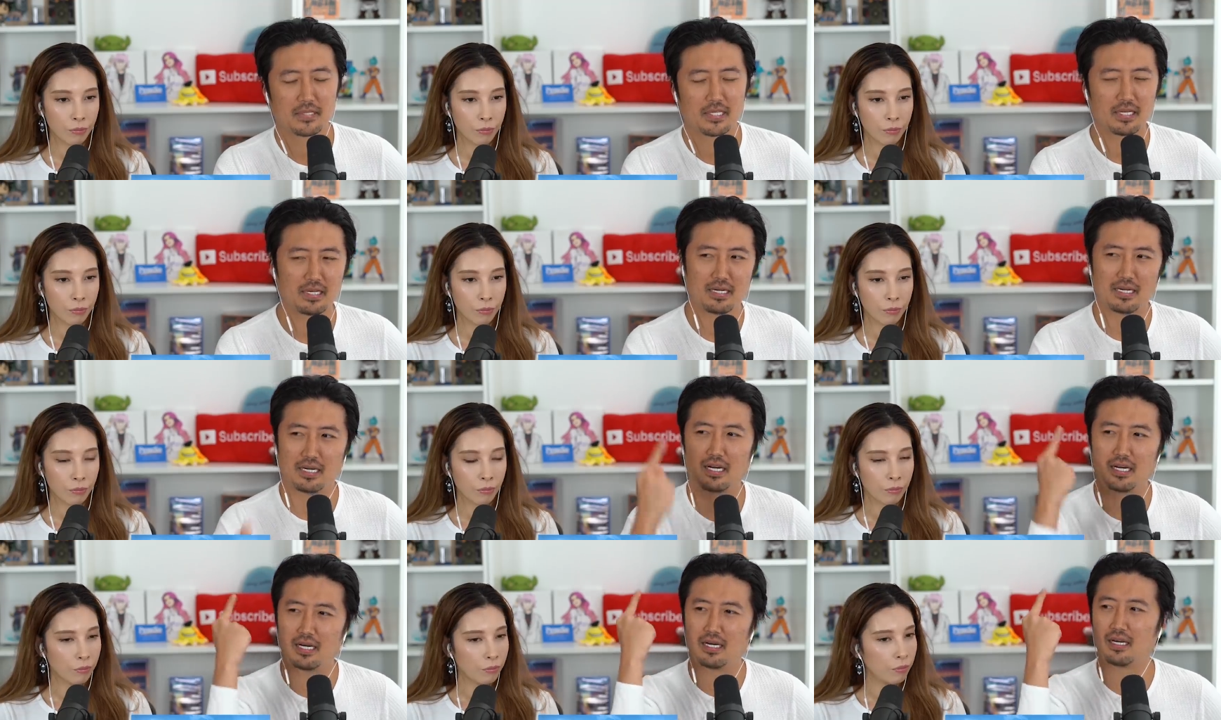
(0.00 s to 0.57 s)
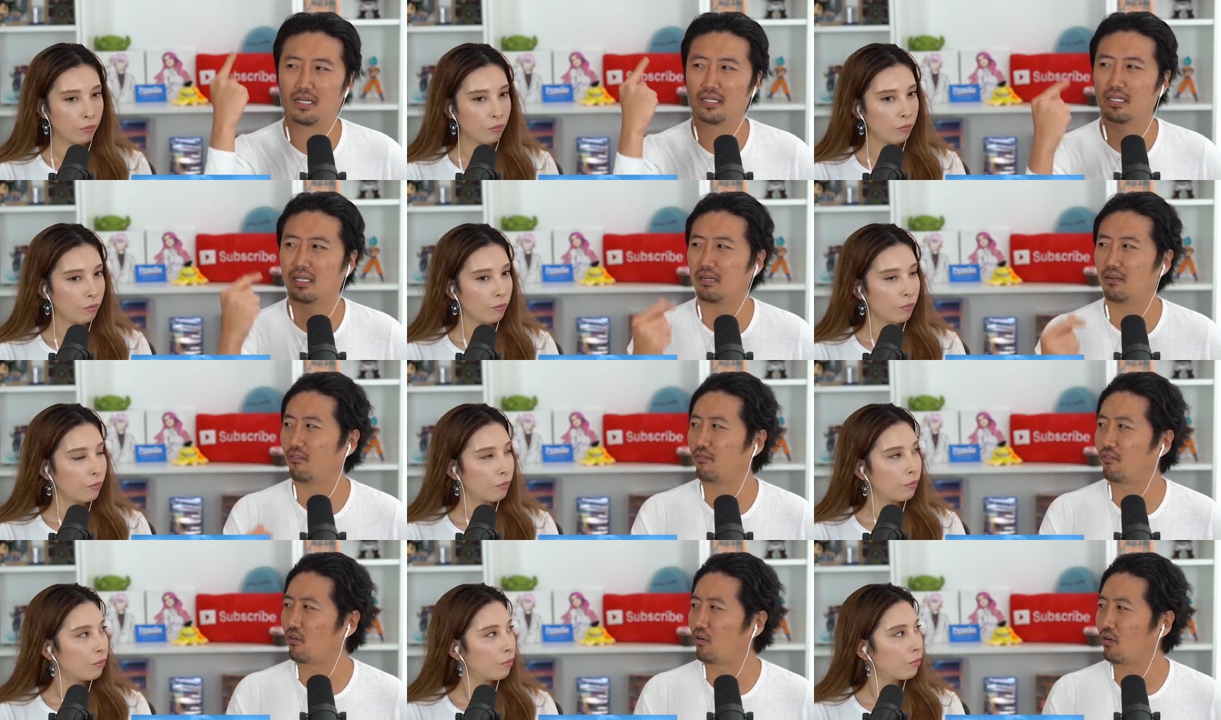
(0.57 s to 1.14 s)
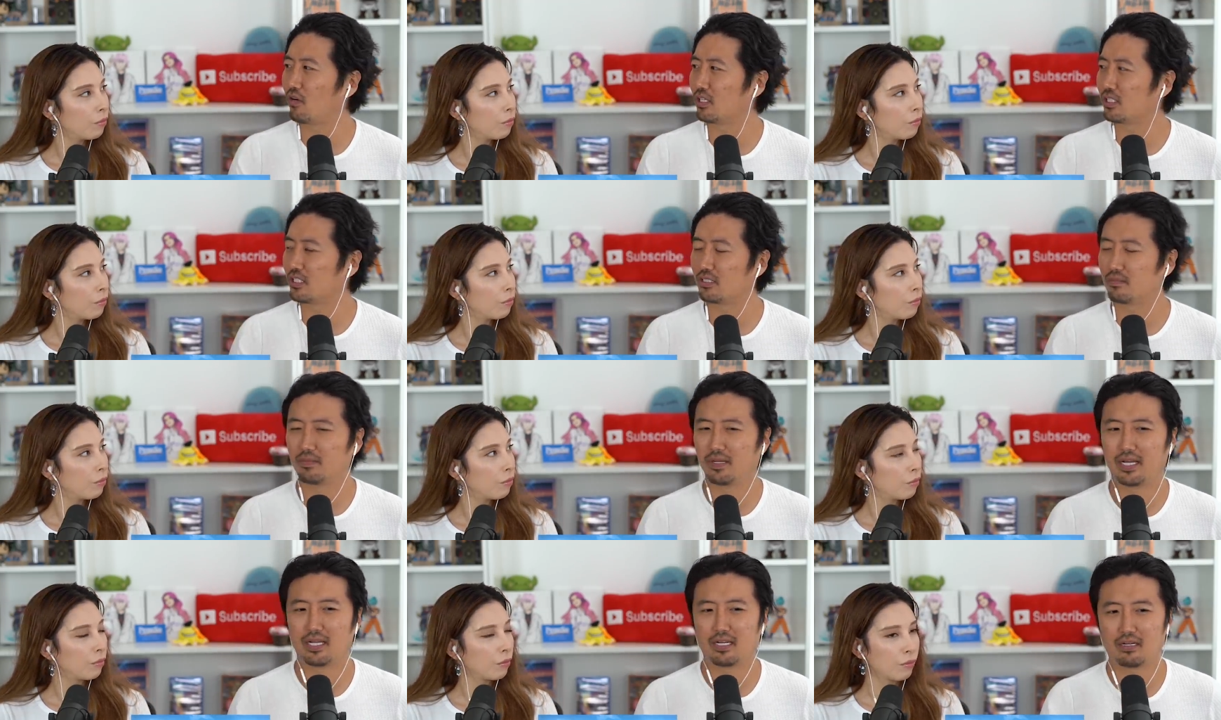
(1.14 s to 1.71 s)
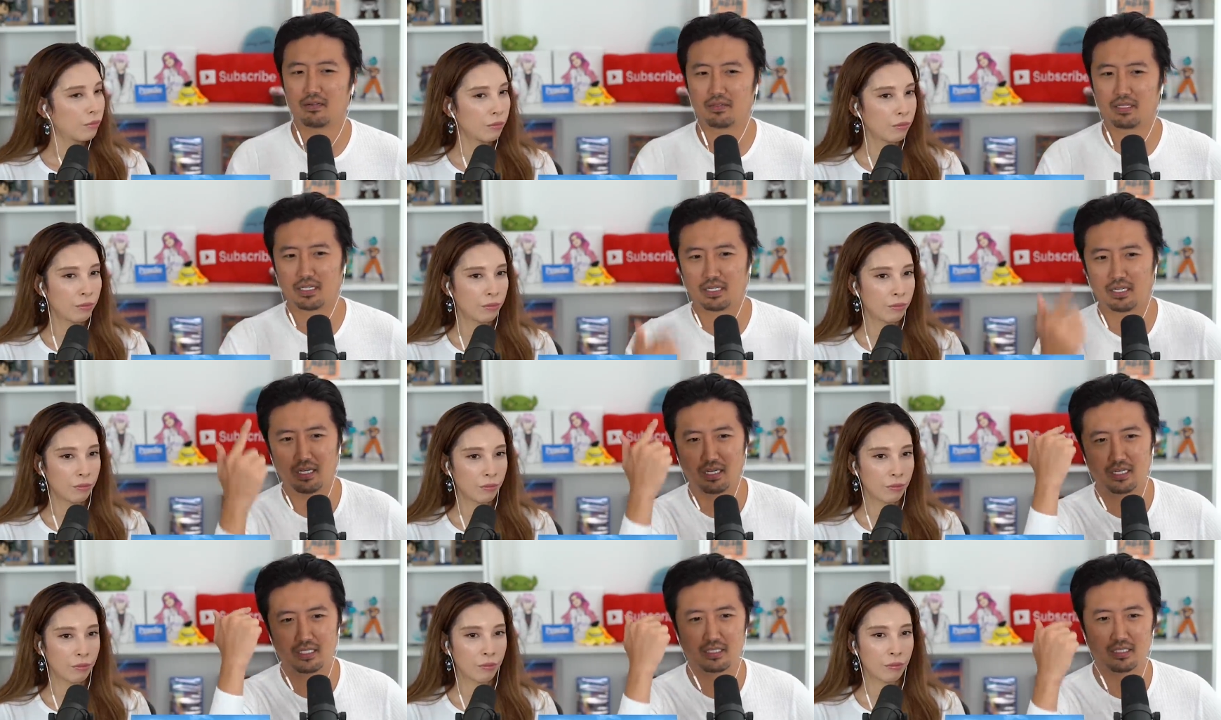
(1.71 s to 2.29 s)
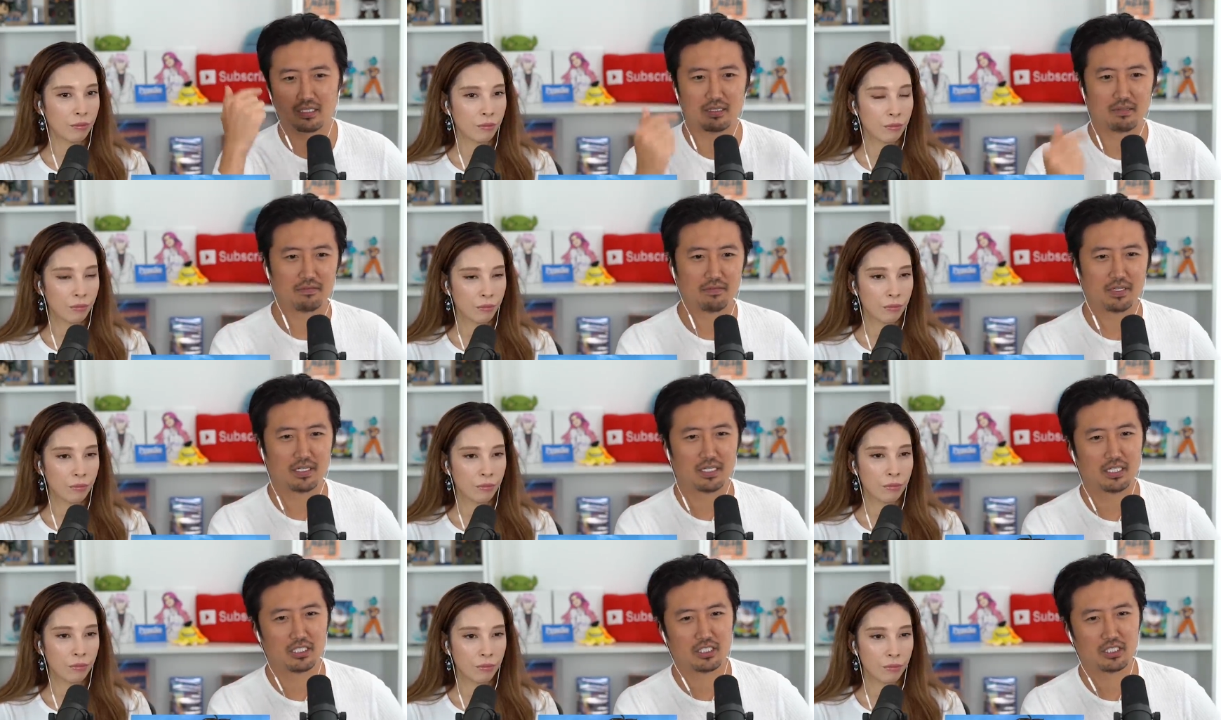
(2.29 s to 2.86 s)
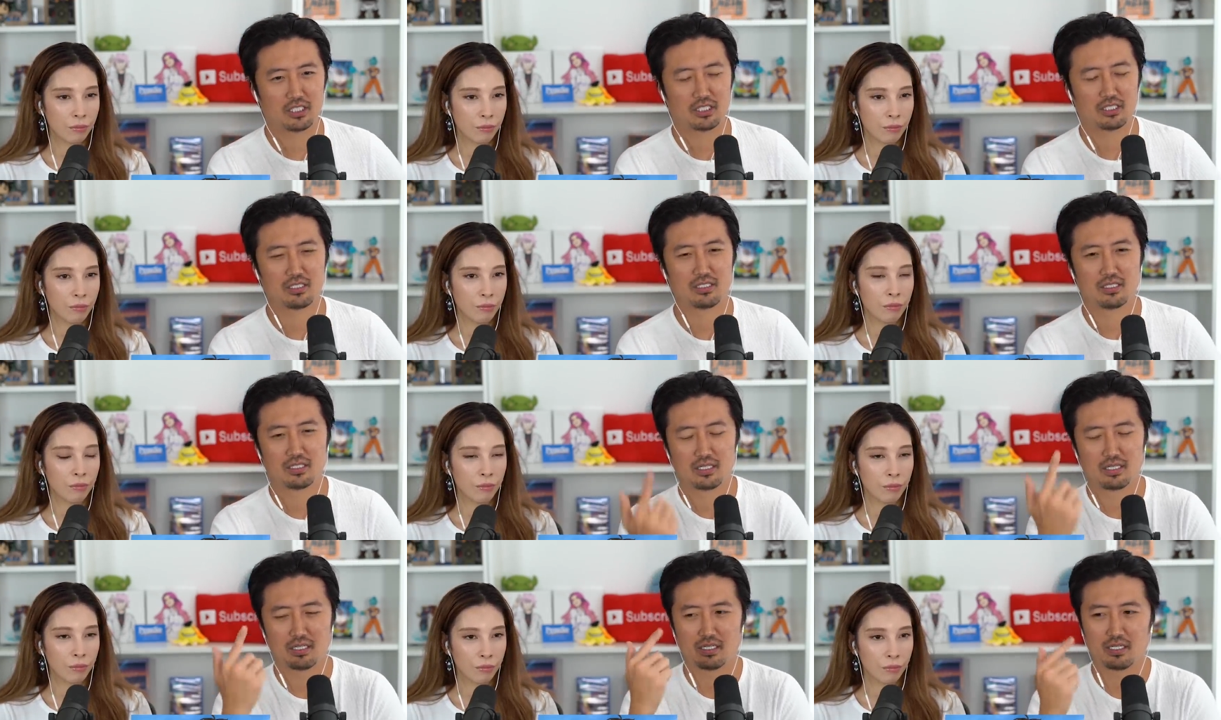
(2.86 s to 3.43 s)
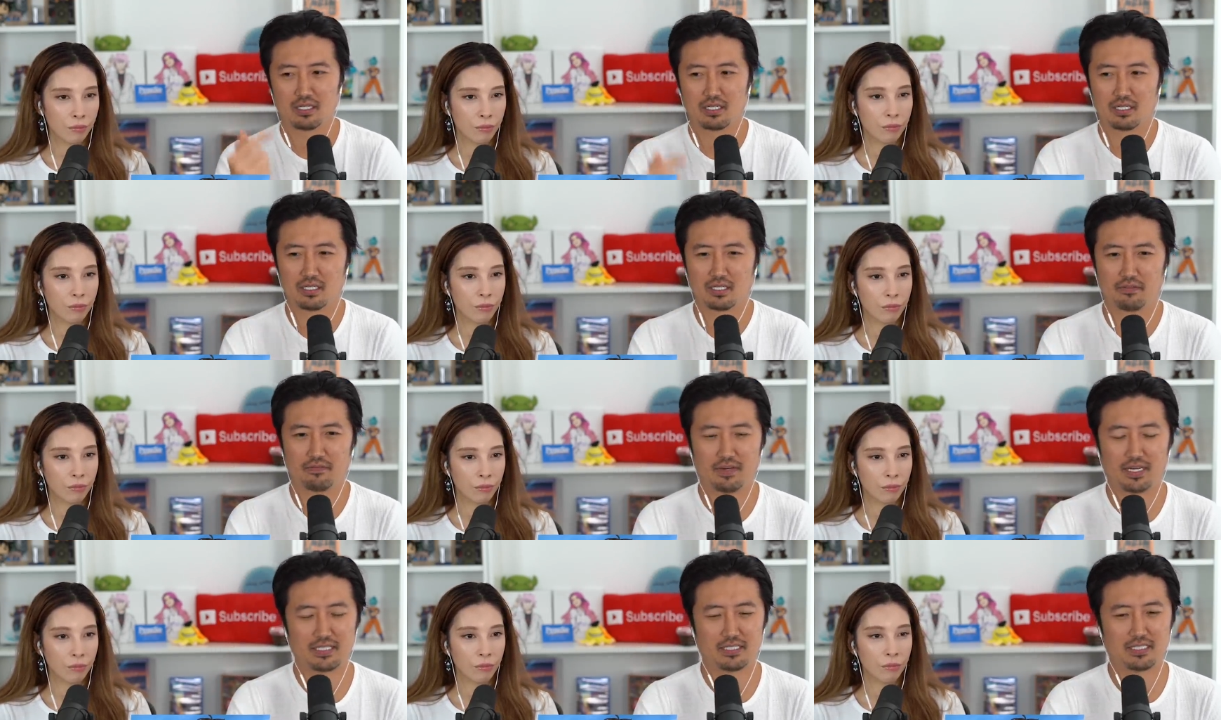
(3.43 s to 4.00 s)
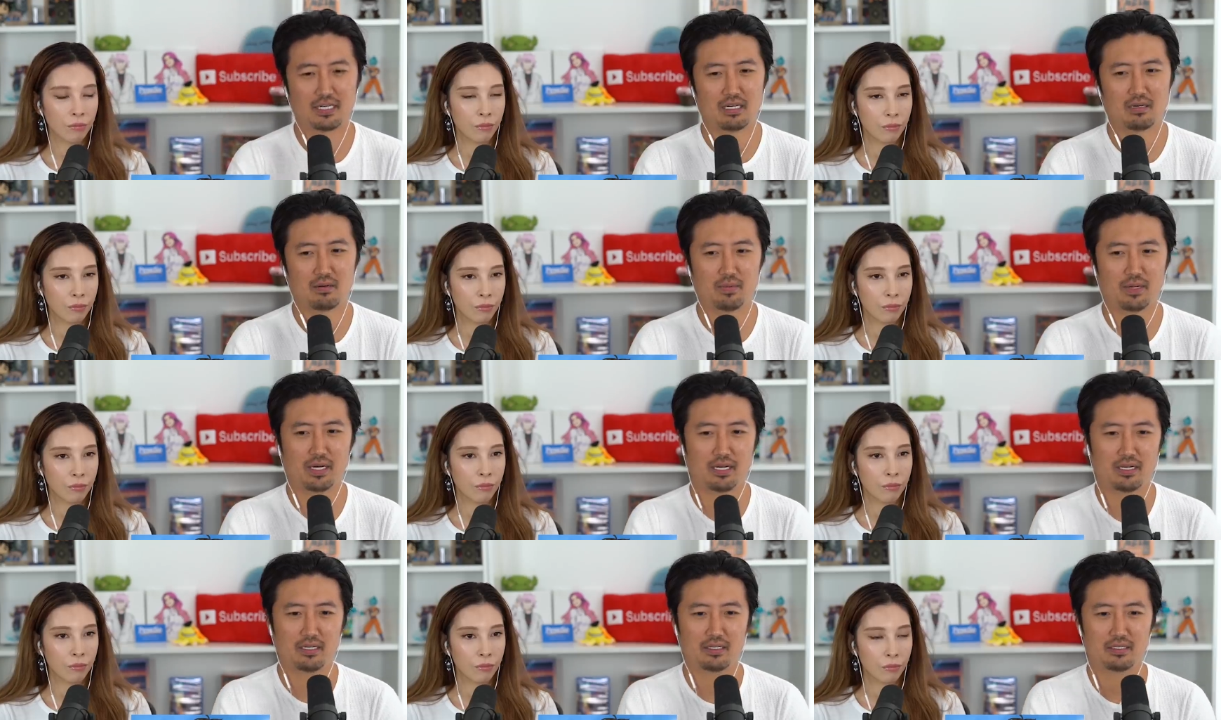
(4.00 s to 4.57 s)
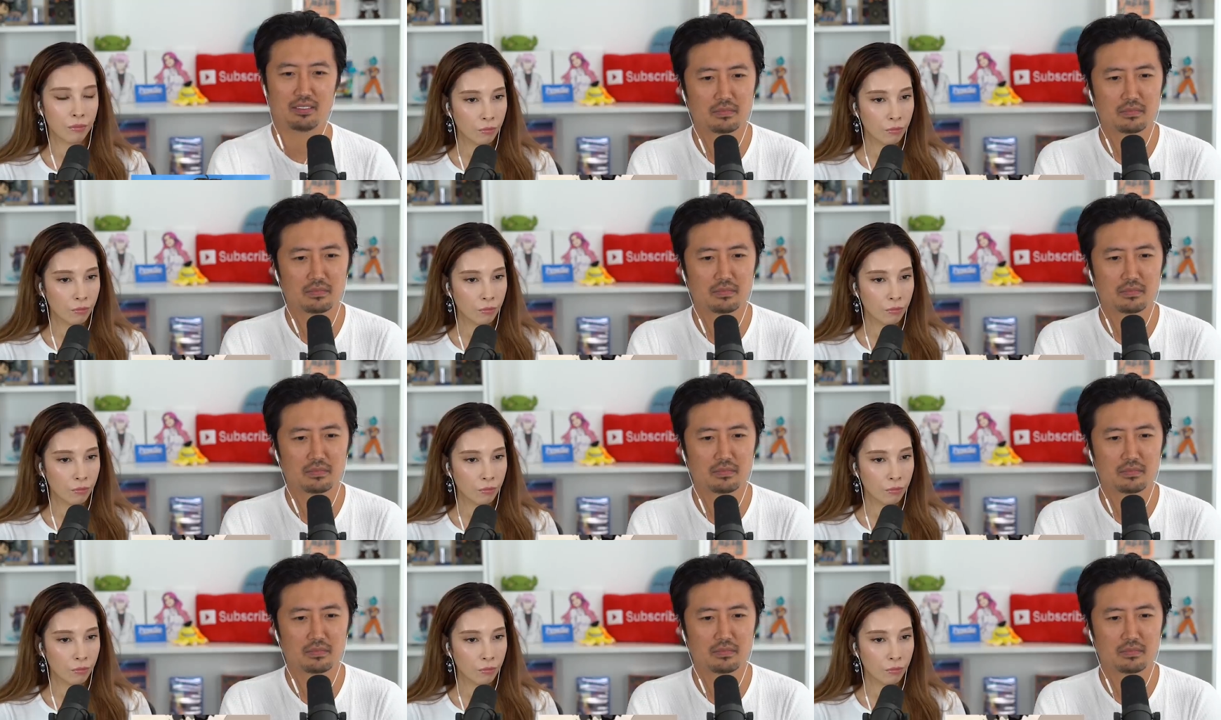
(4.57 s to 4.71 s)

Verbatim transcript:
Speaker 1: Ah, and then of course, man, like the kids in the village finds out about it.